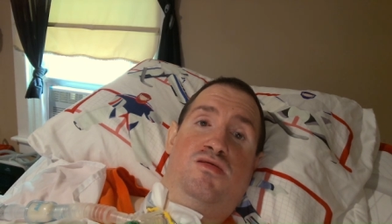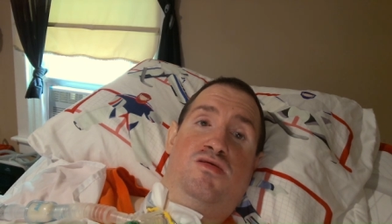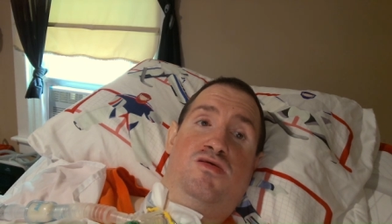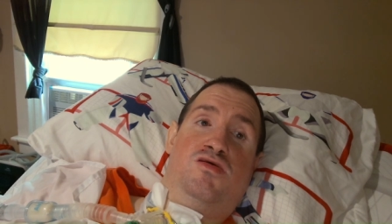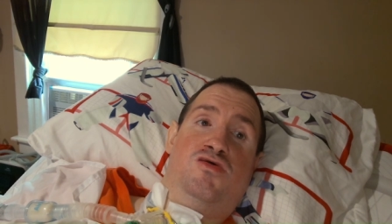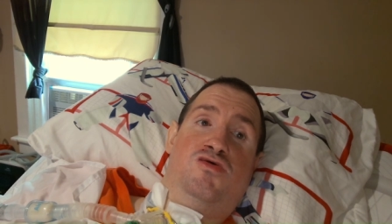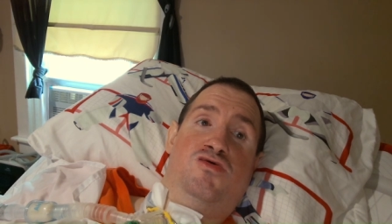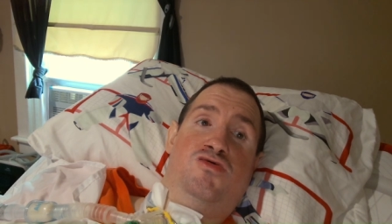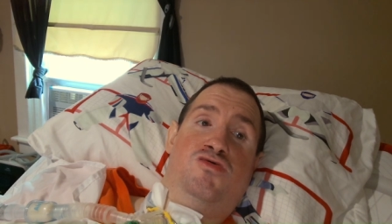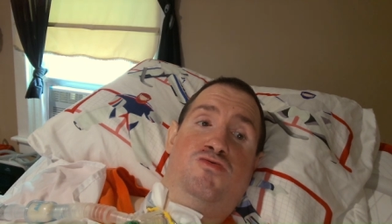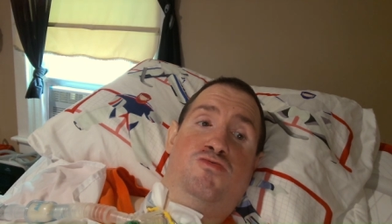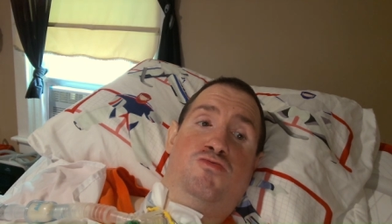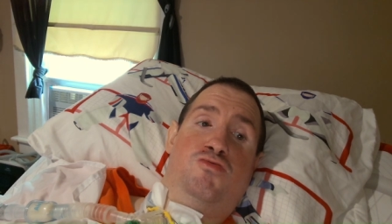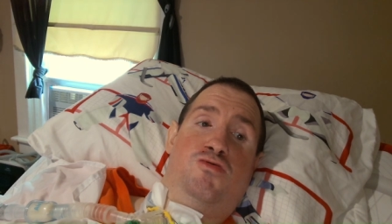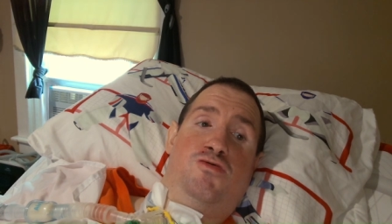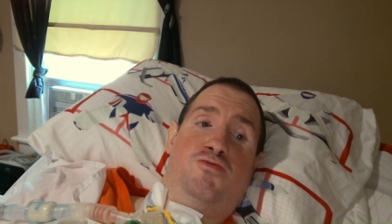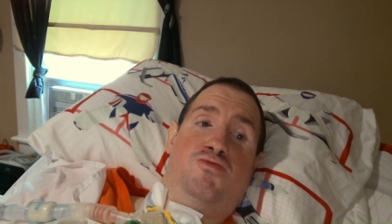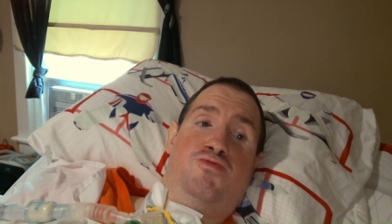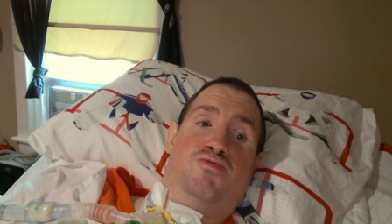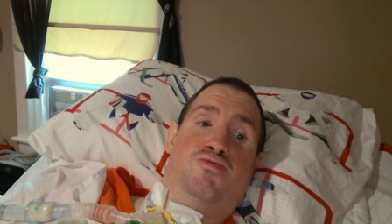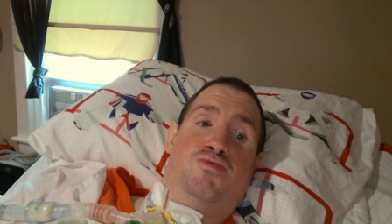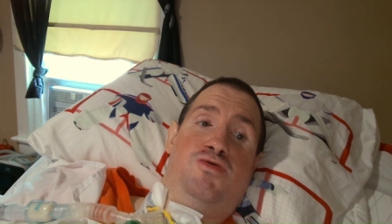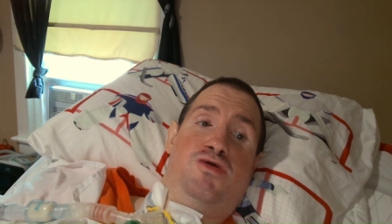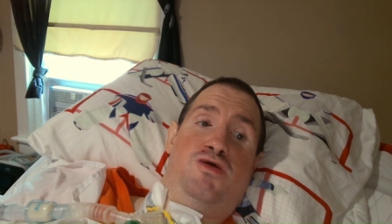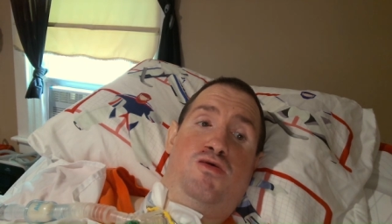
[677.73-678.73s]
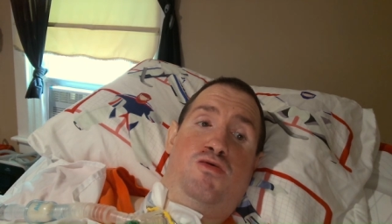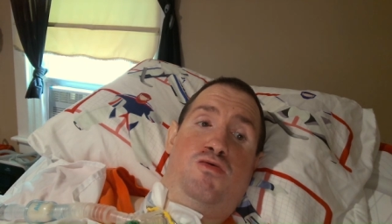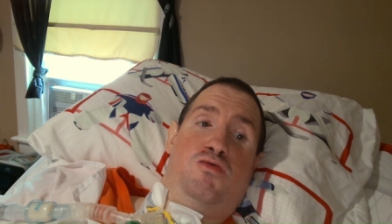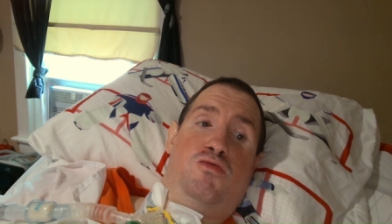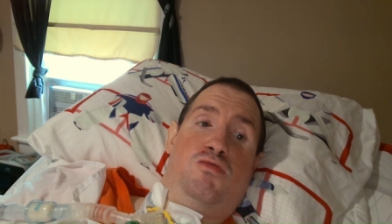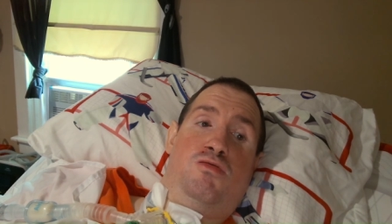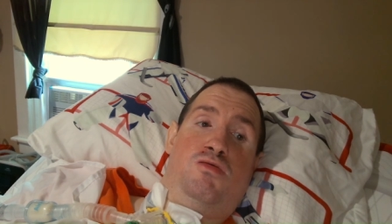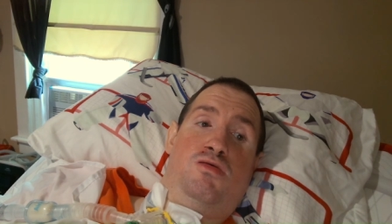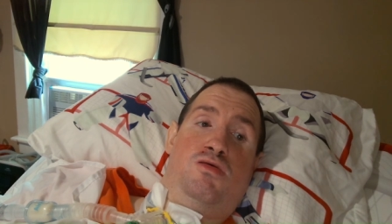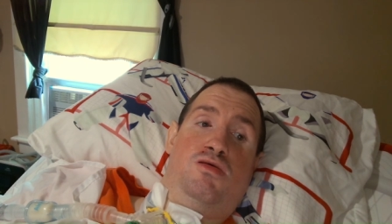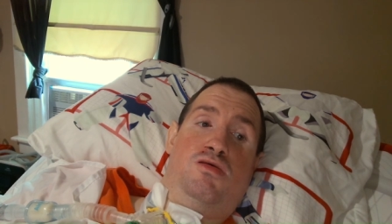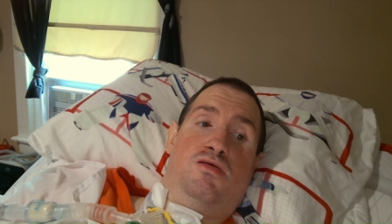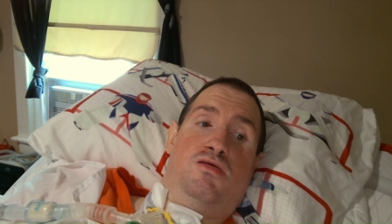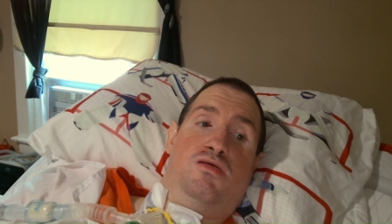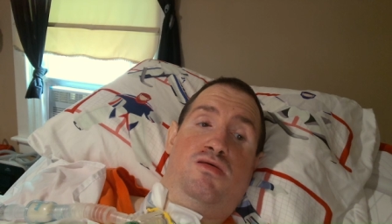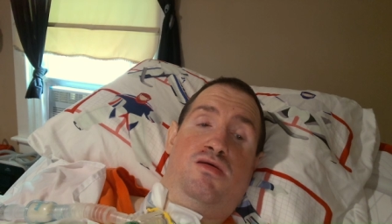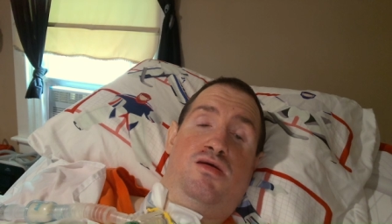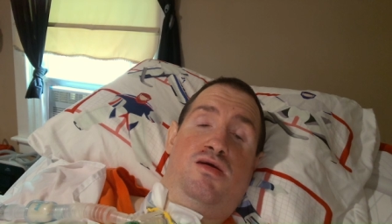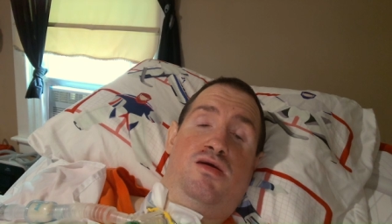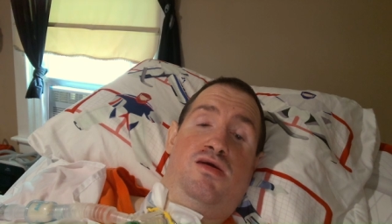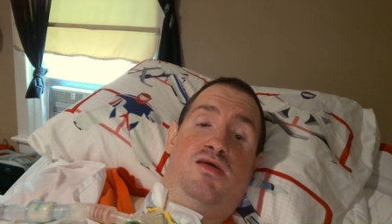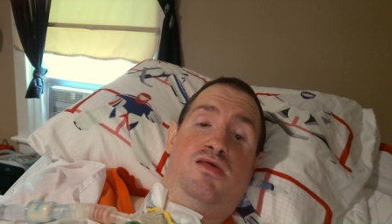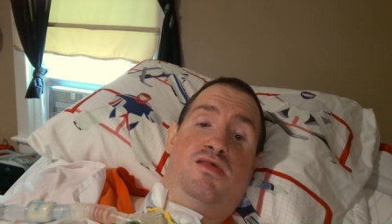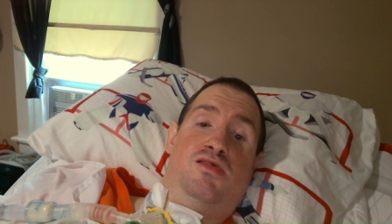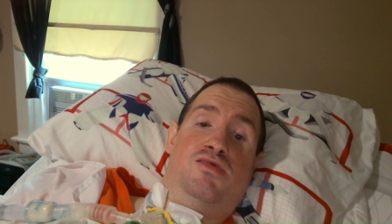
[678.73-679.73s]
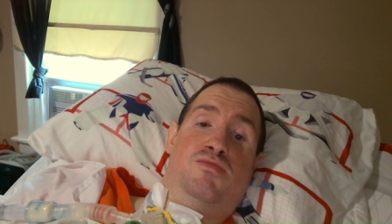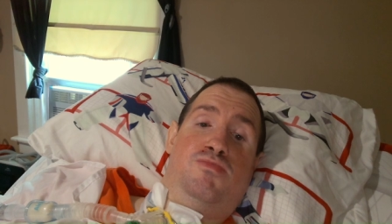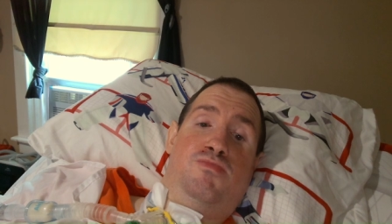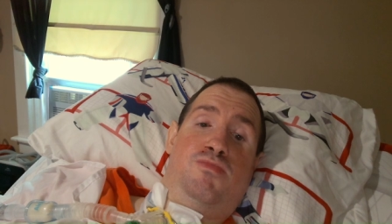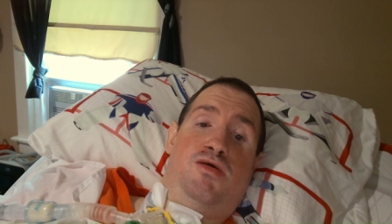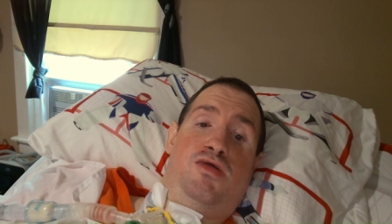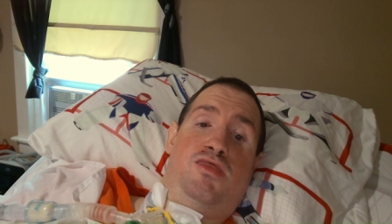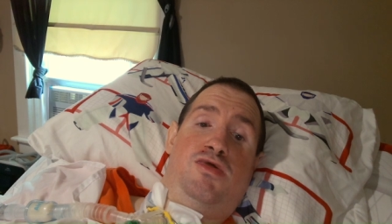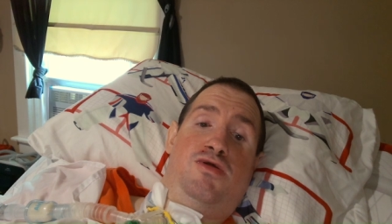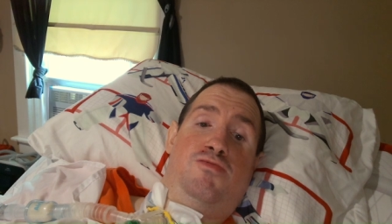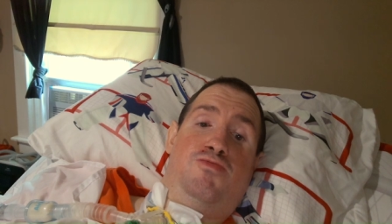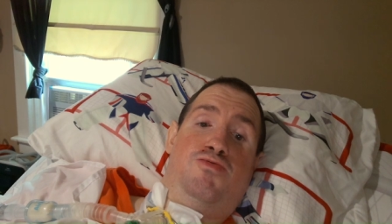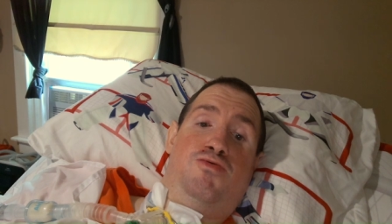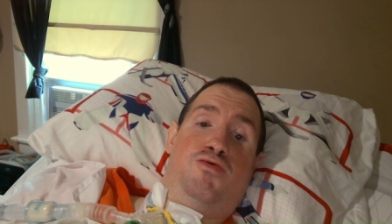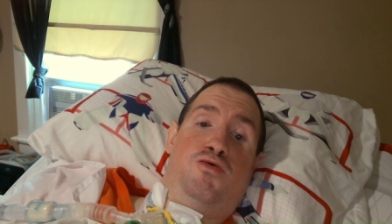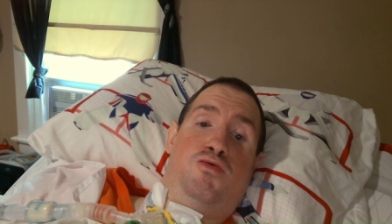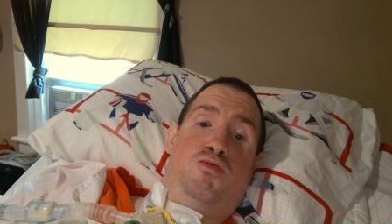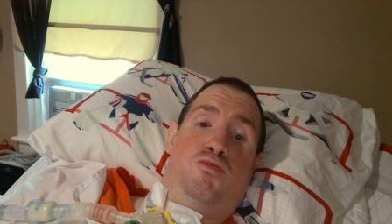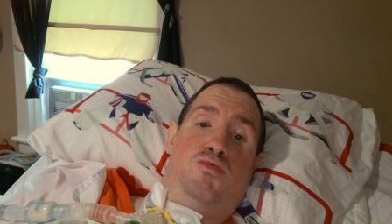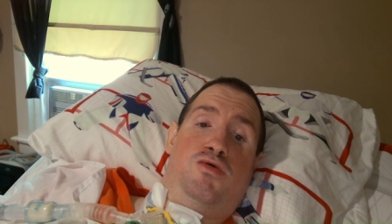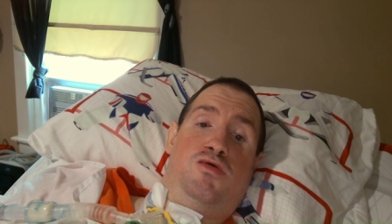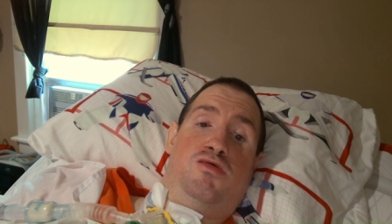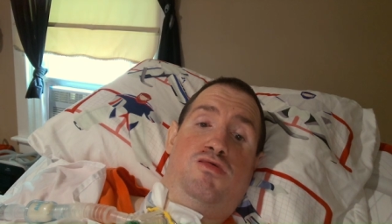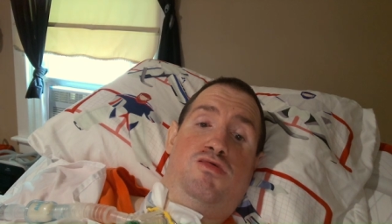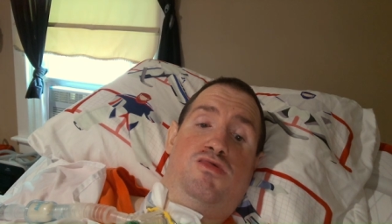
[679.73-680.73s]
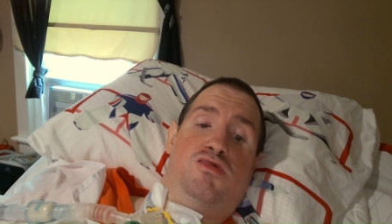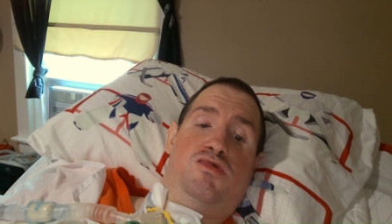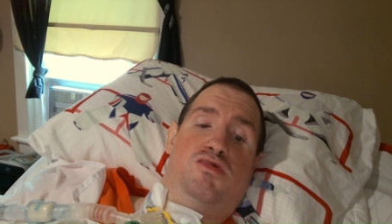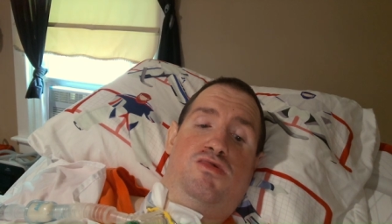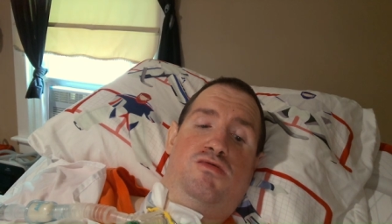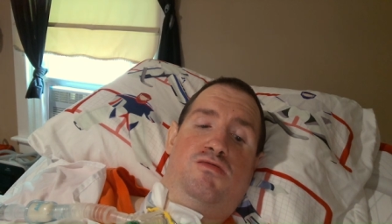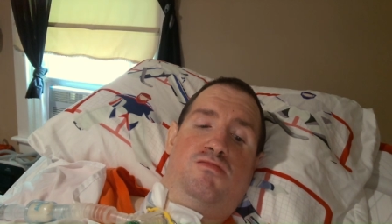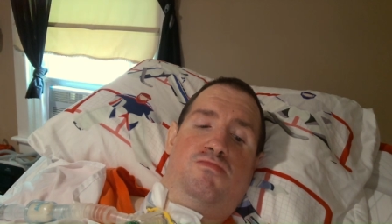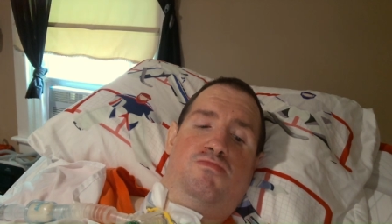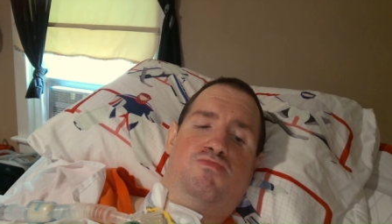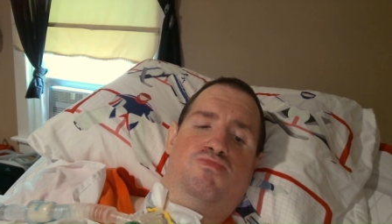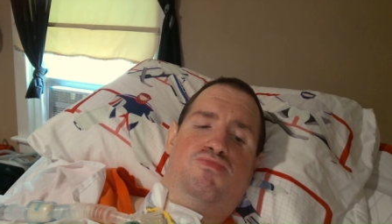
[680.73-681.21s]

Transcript: he struck fear into many opponents.